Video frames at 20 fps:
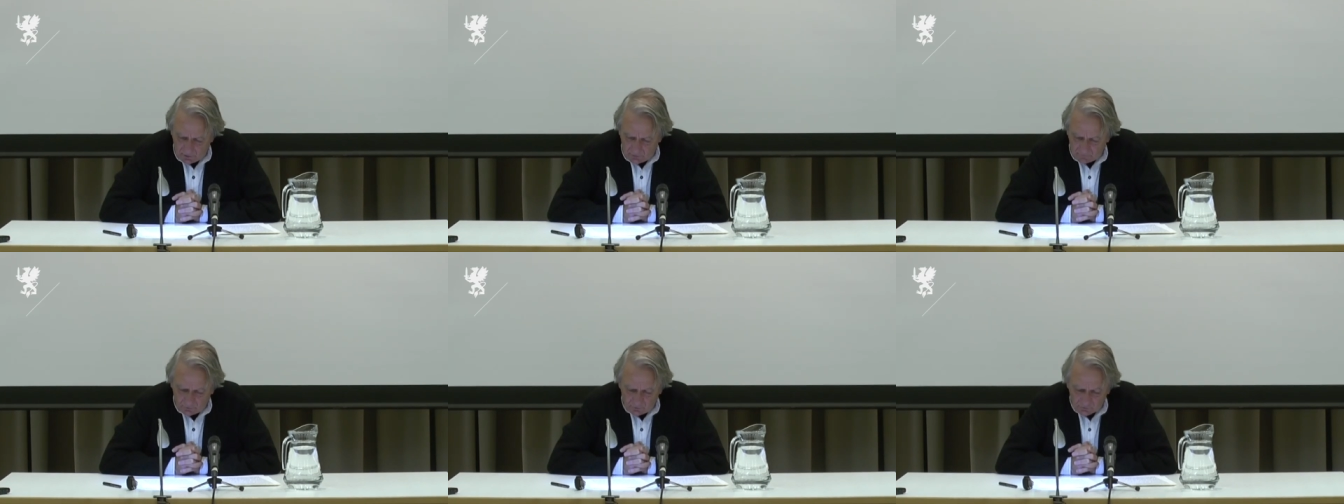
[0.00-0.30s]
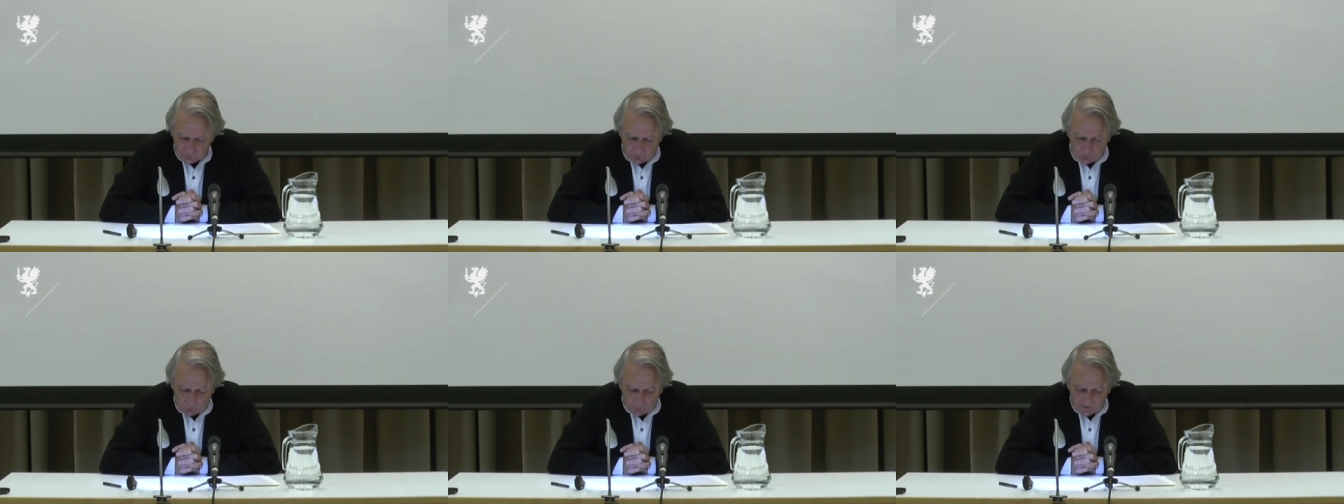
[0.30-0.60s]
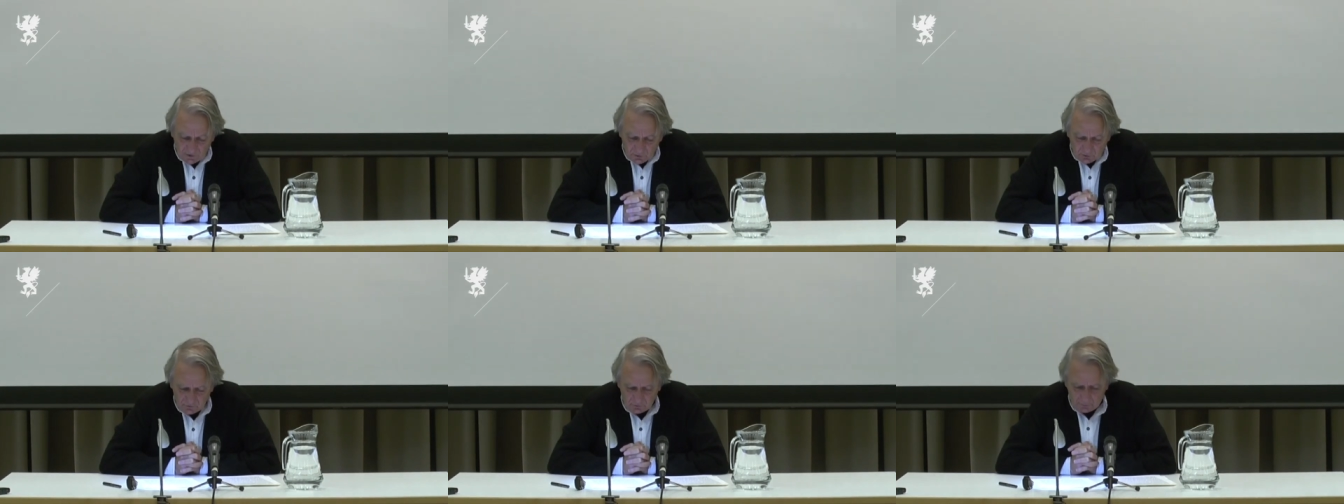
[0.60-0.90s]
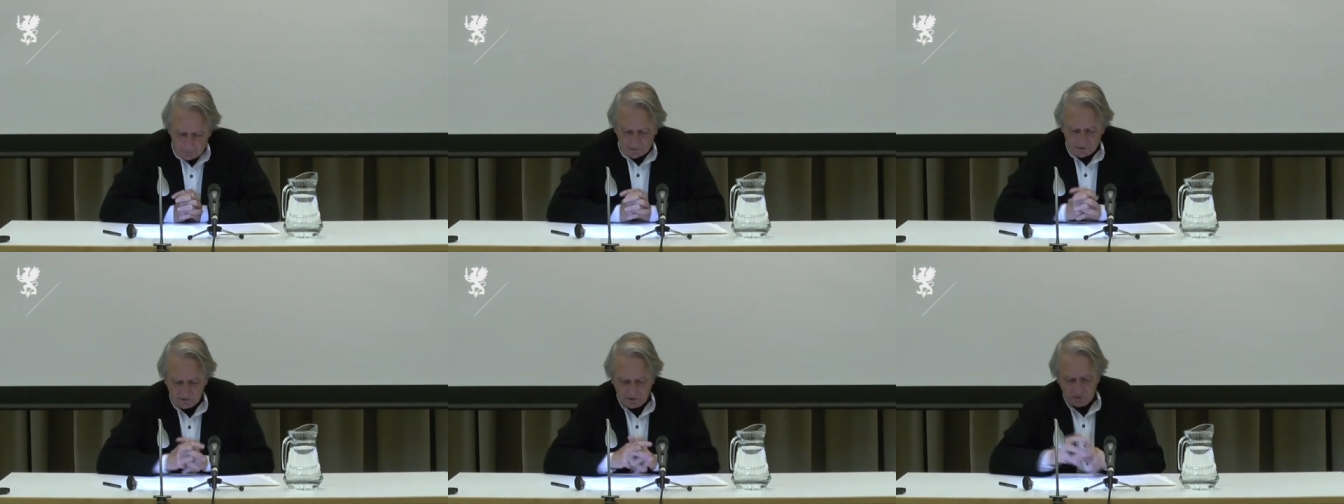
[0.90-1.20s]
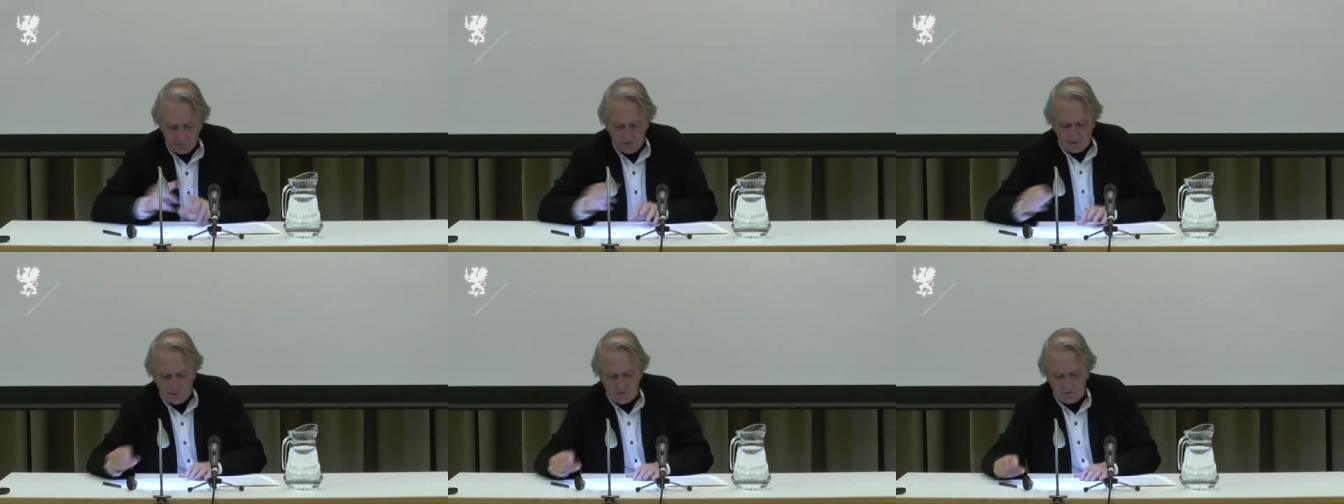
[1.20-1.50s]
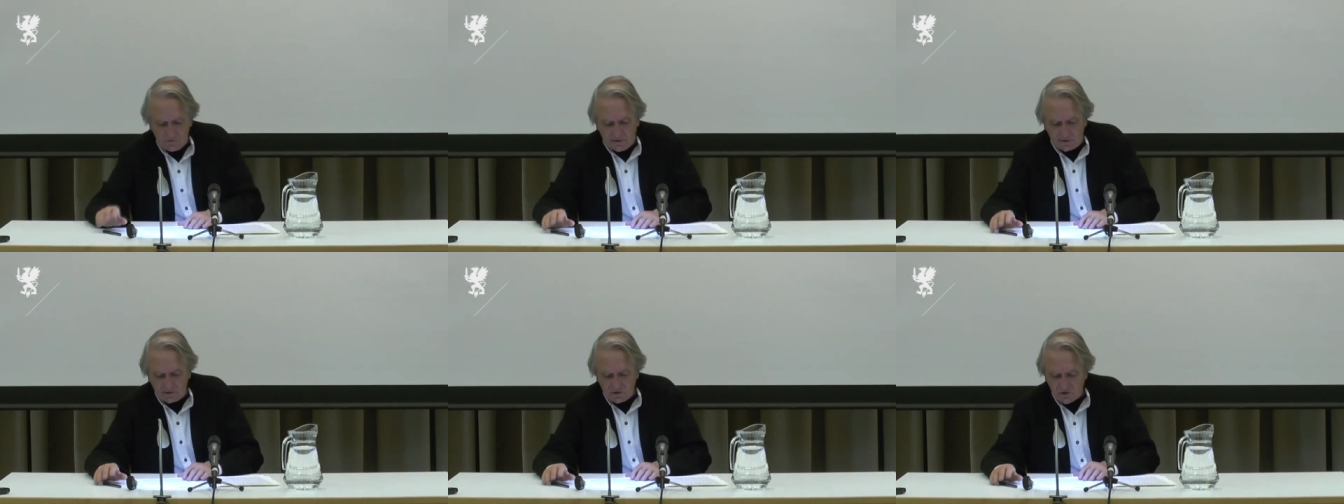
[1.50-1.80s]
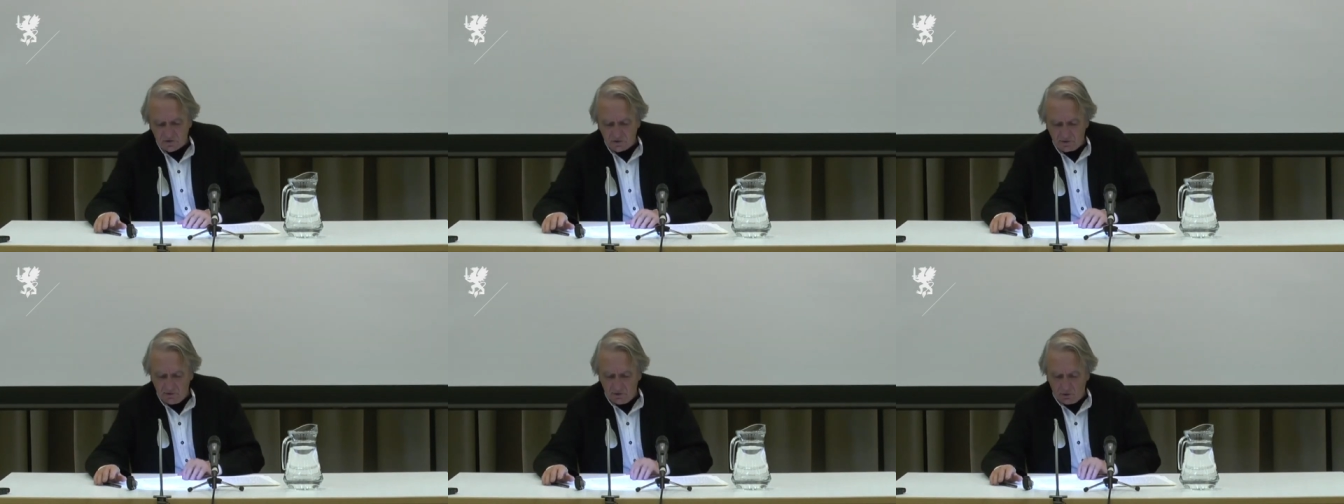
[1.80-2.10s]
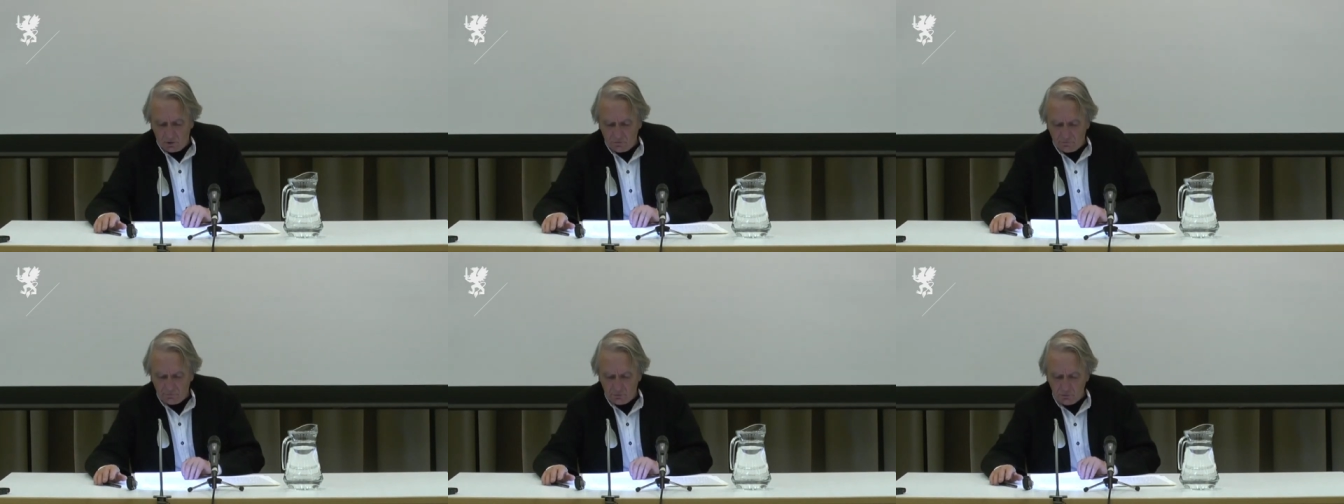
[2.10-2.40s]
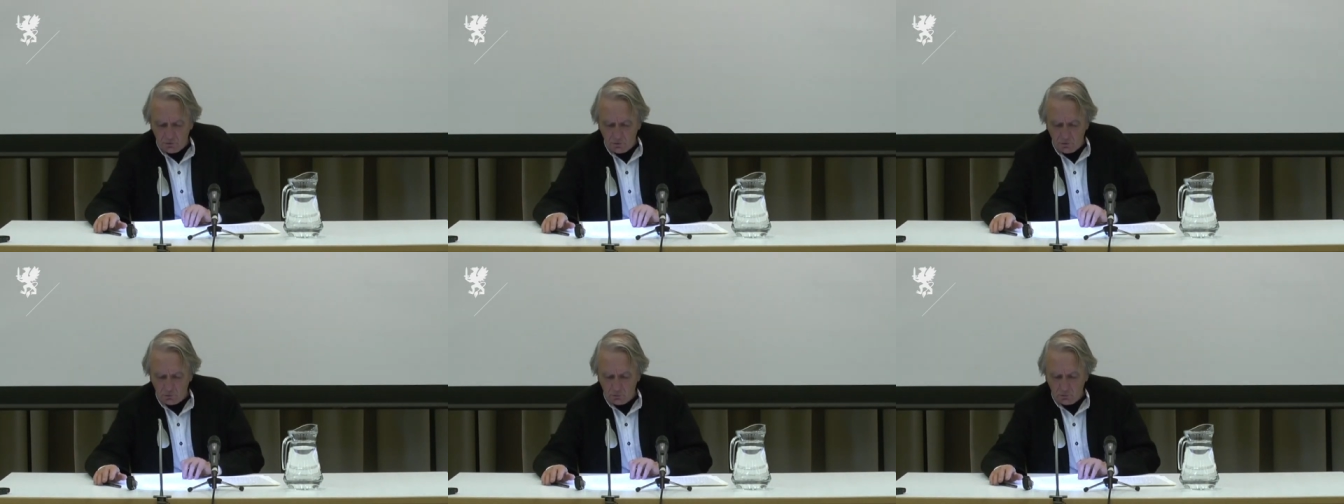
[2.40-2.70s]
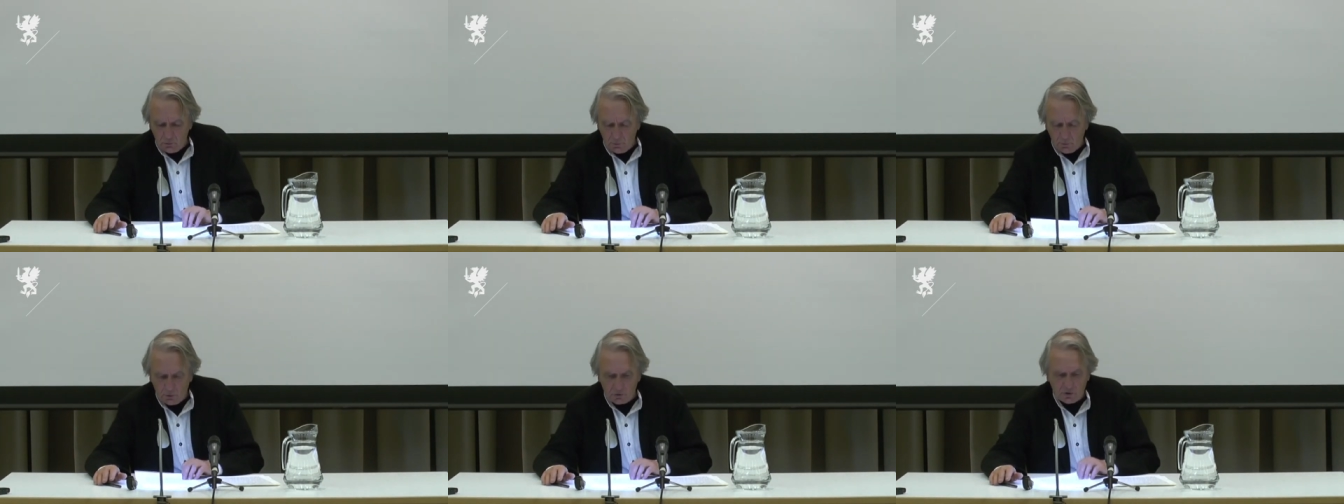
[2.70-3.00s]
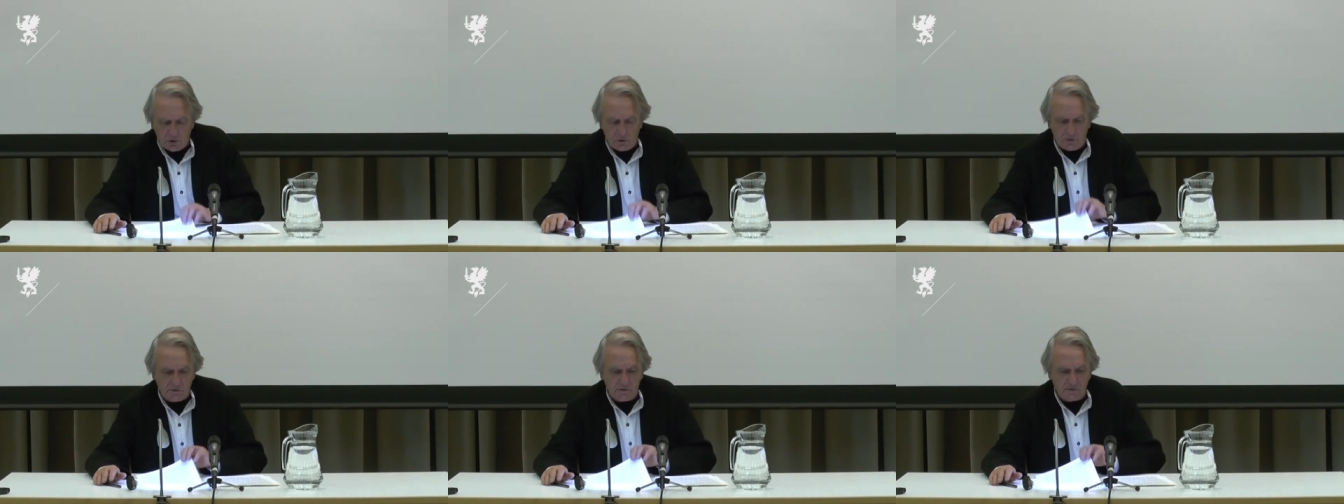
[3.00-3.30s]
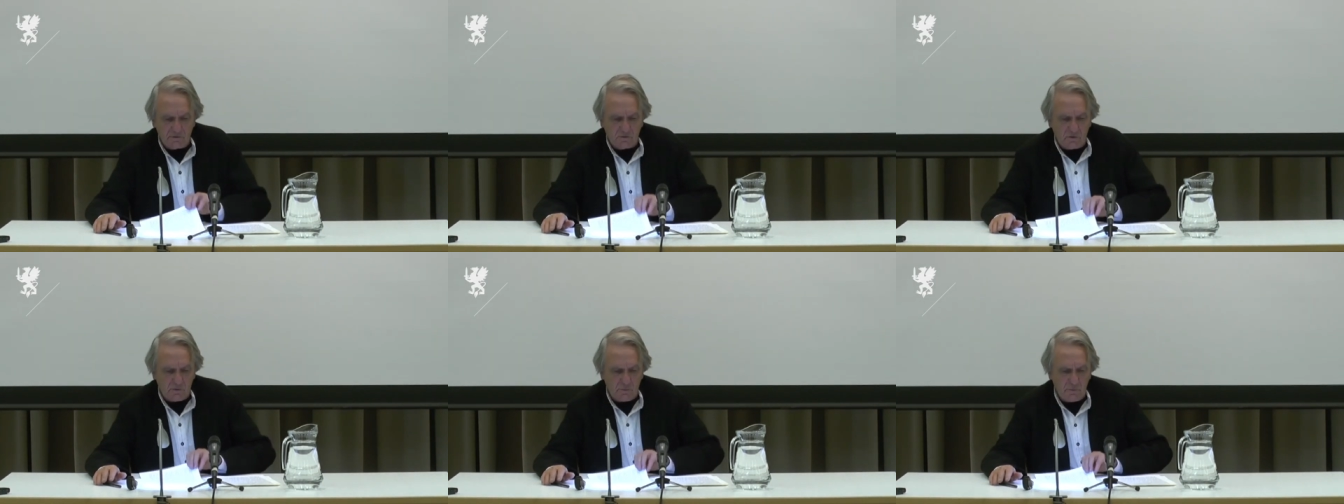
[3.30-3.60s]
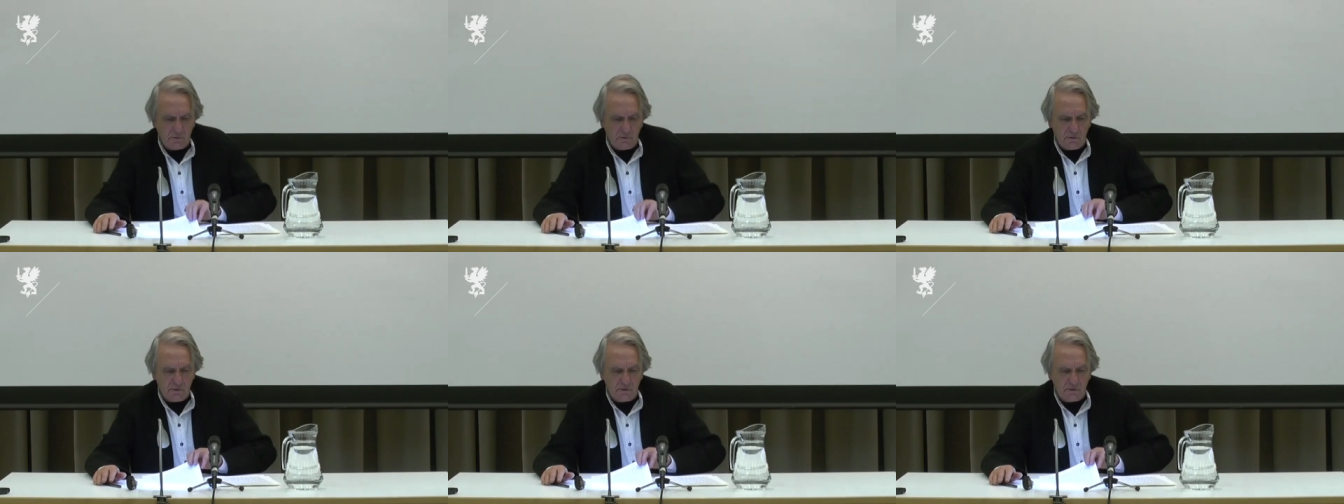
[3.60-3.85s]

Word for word: for the retrospective invention of a new modernism